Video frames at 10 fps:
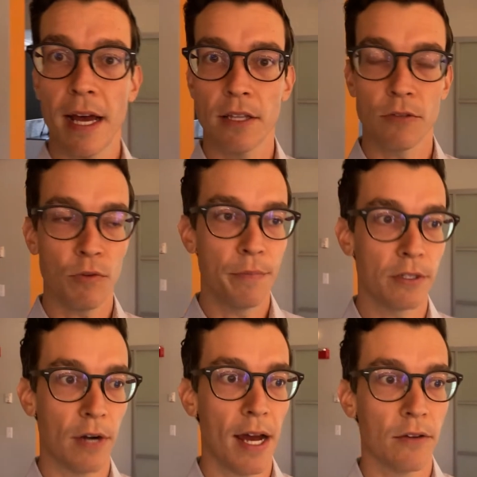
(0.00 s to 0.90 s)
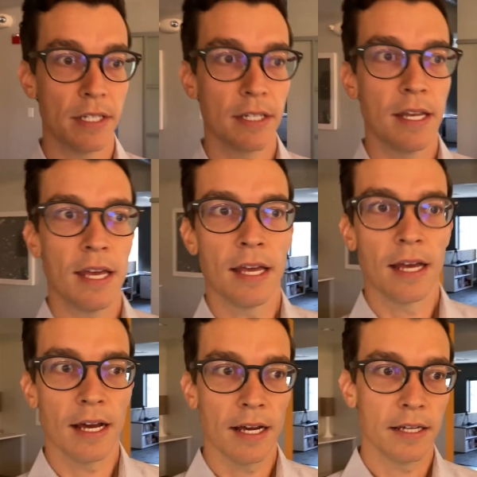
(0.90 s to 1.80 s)
how long we've been around, and
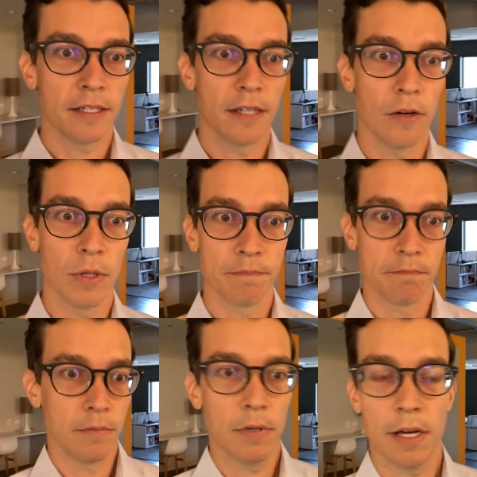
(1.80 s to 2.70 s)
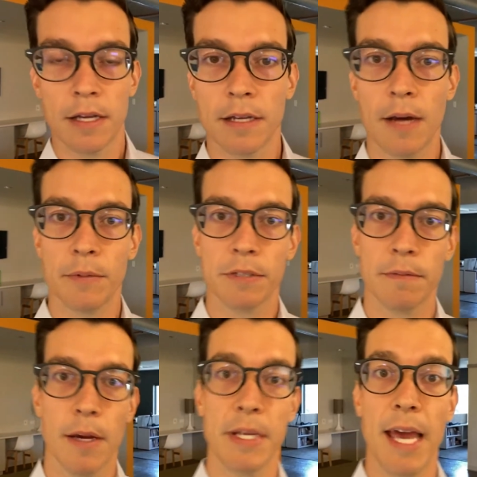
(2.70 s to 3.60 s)
you know, how
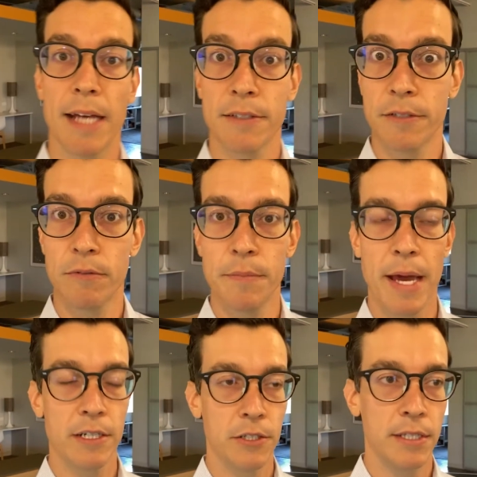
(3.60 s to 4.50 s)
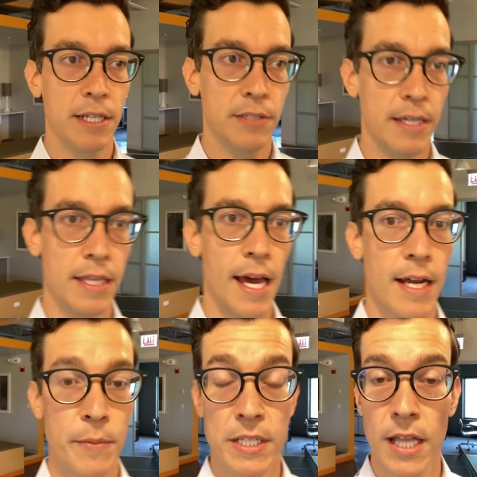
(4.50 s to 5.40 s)
many assets do we manage and things like that,
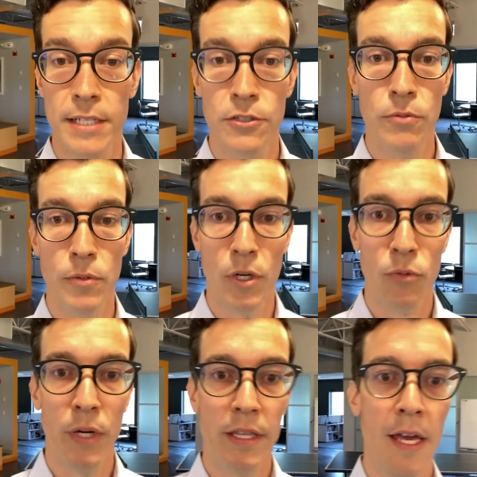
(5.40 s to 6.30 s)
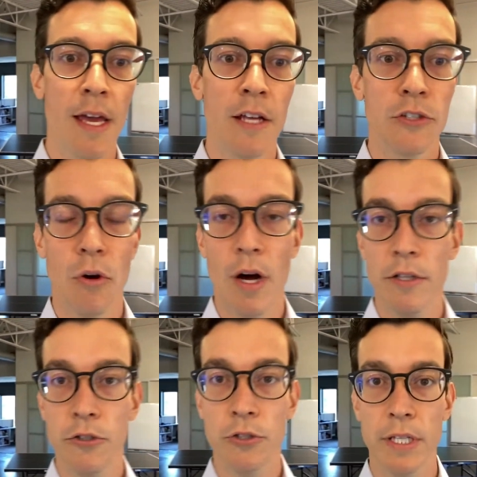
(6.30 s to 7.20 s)
how many clients do we work with. So I'll
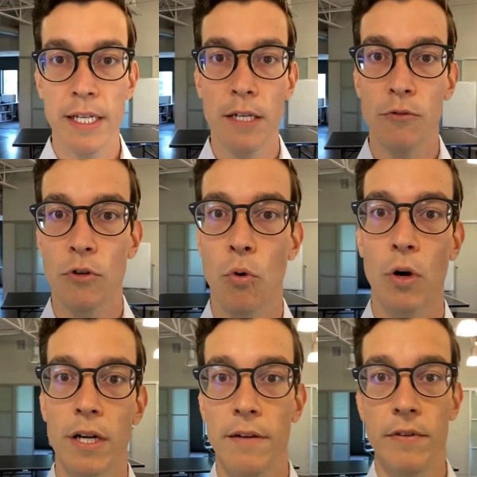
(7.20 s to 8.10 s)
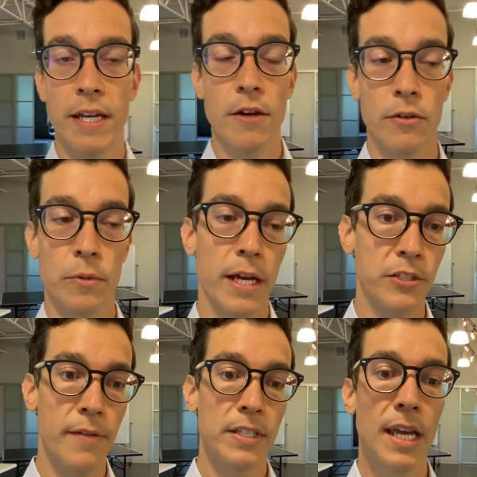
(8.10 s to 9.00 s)
usually record a video, and we
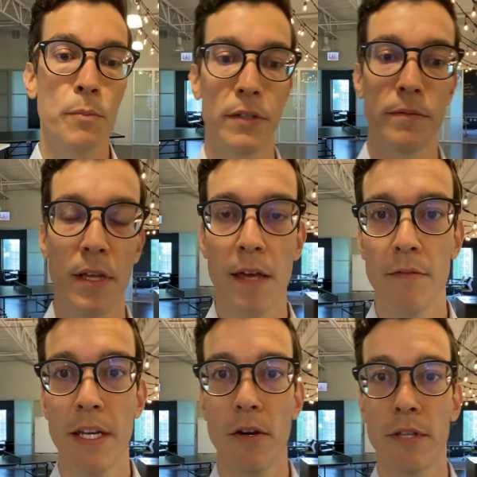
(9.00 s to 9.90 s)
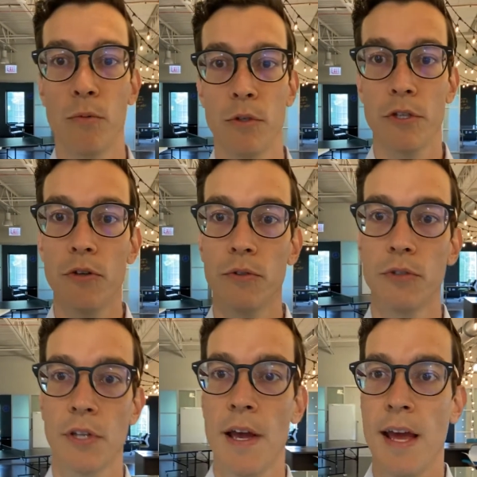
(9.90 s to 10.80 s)
actually have a template video that we'll
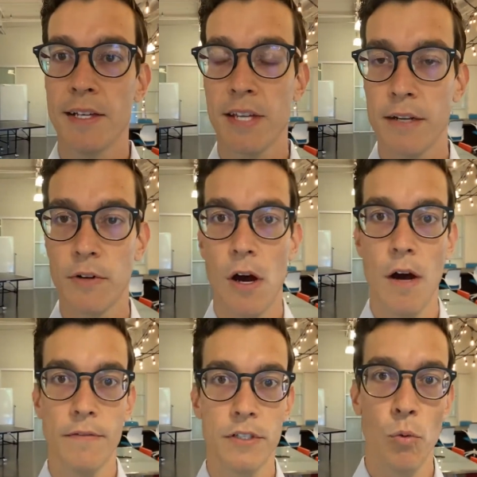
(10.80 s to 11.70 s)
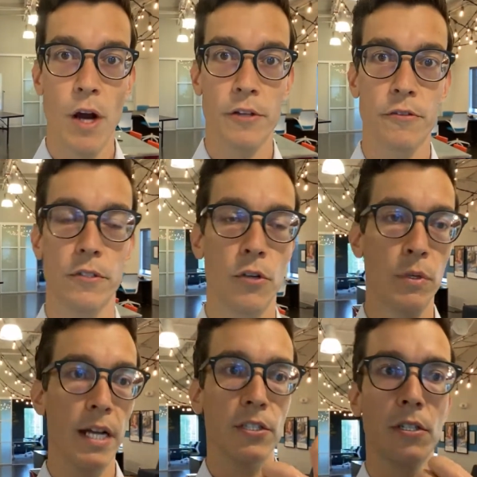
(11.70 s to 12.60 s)
use as kind of an office walkthrough, so we're
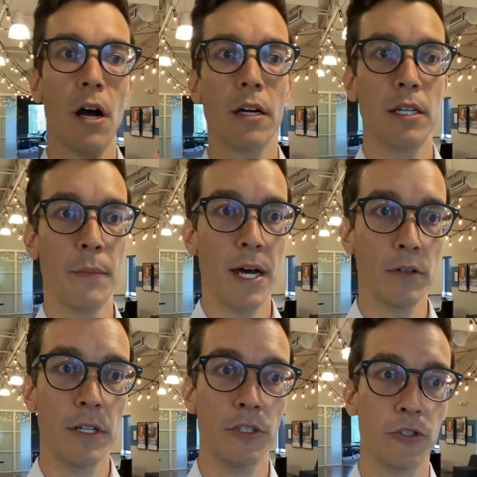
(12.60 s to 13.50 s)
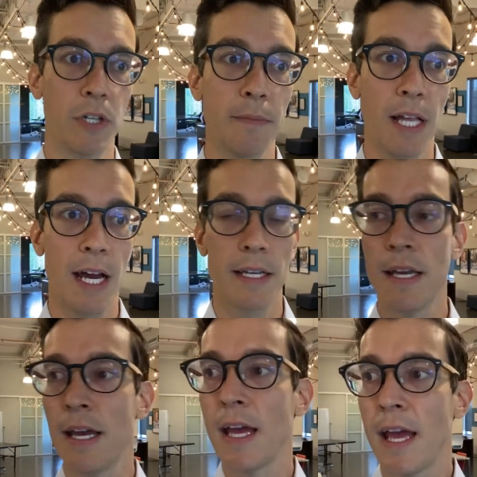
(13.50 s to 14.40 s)
not just talking about Streamline
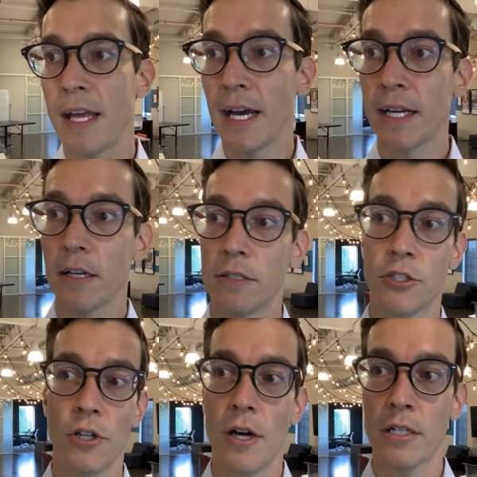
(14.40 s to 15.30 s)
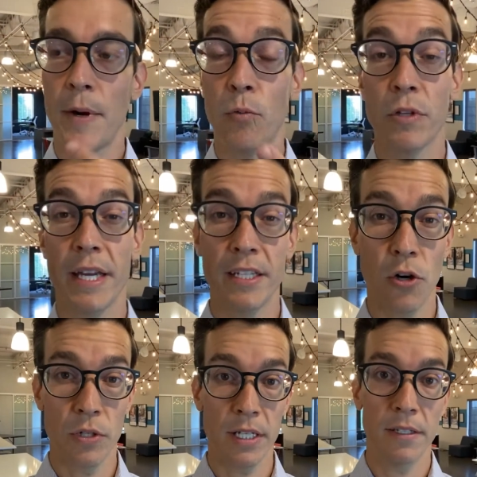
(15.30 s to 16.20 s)
and not just talking about where they can
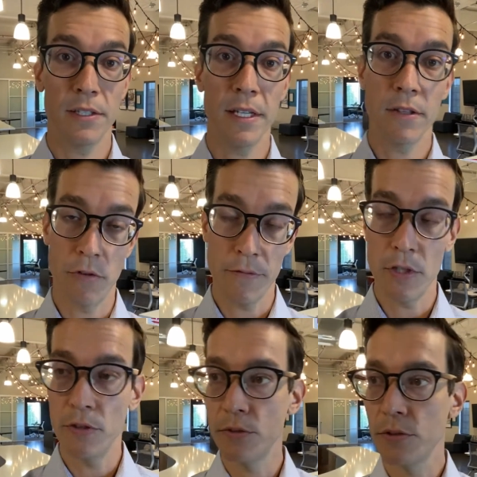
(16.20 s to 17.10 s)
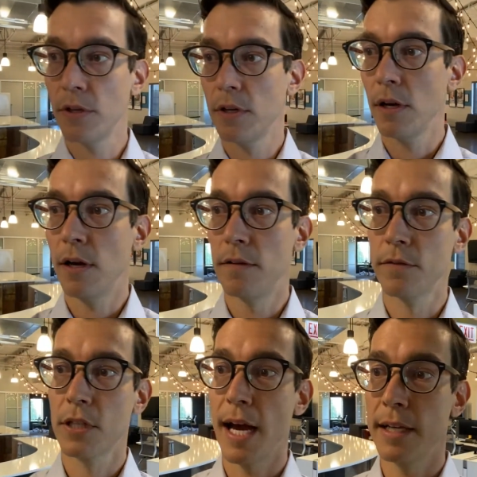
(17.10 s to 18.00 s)
go to see the reviews
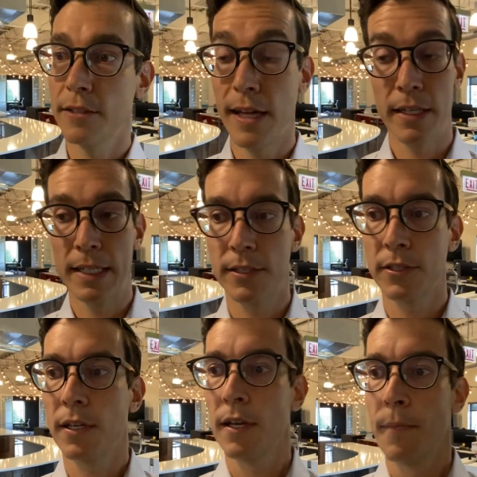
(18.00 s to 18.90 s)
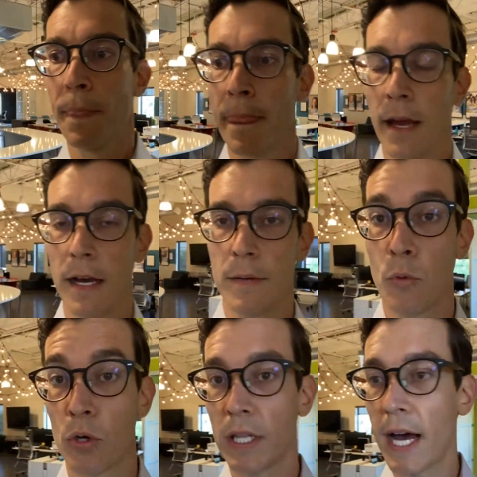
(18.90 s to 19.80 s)
of clients now that it's
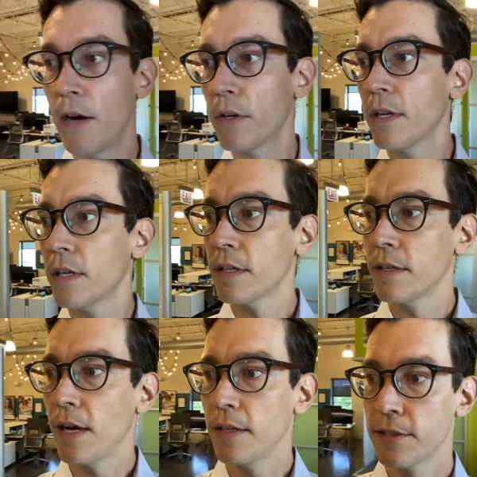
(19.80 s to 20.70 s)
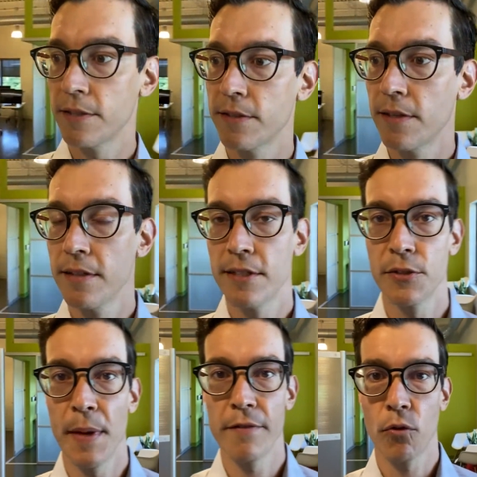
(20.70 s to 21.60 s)
more allowed
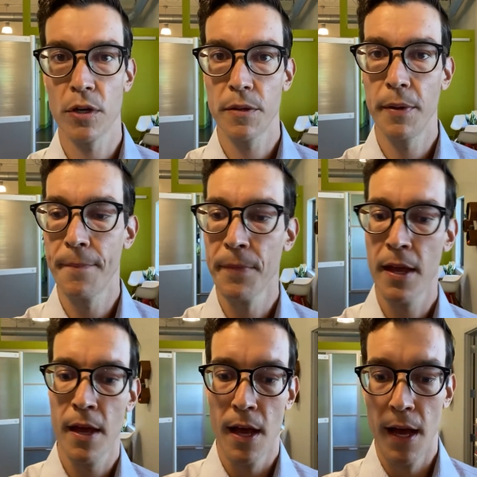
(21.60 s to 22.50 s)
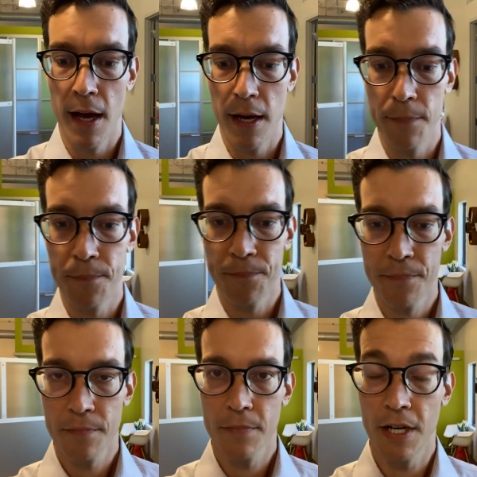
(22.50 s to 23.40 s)
since May 4th, but
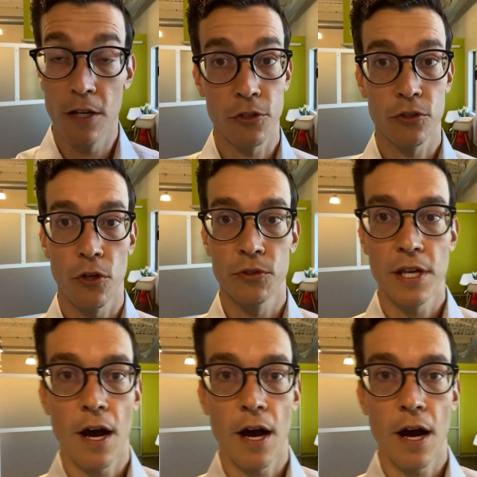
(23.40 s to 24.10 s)
it also shows the